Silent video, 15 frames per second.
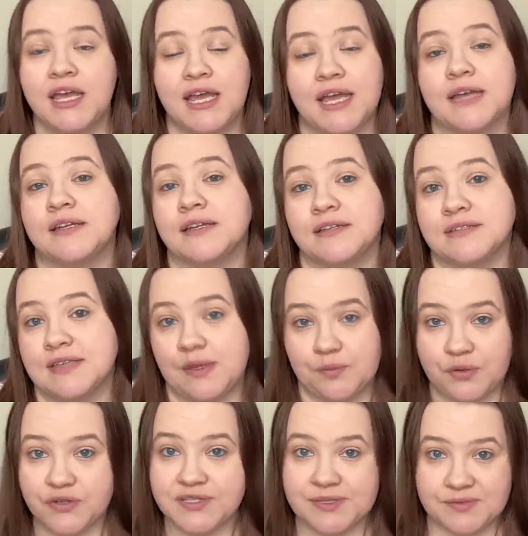and a
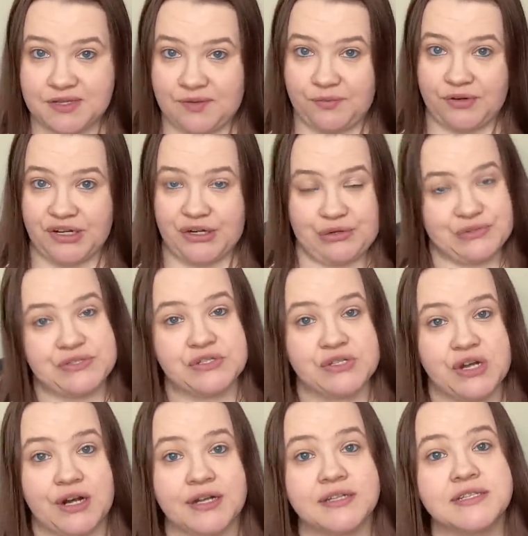sampler September new
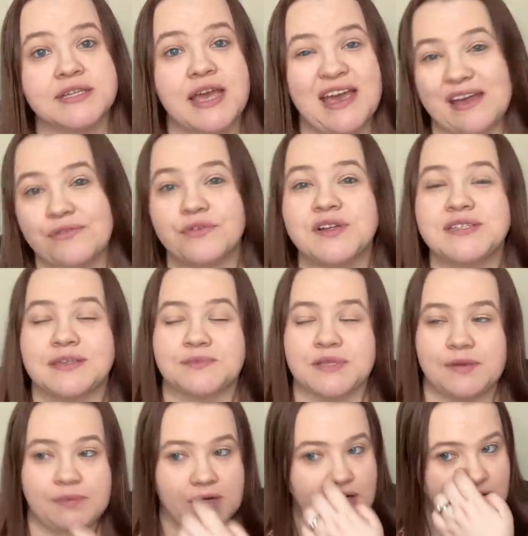start every
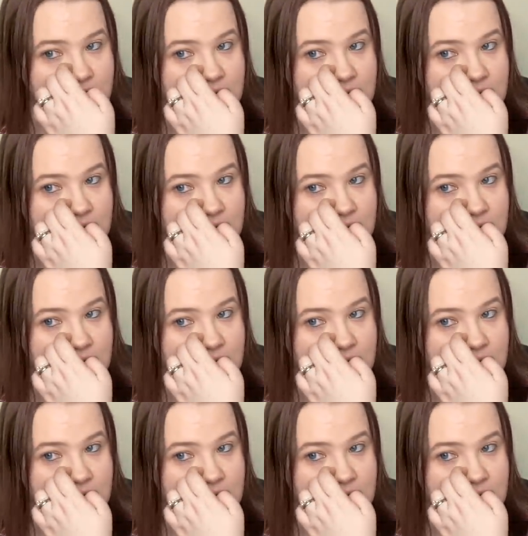September.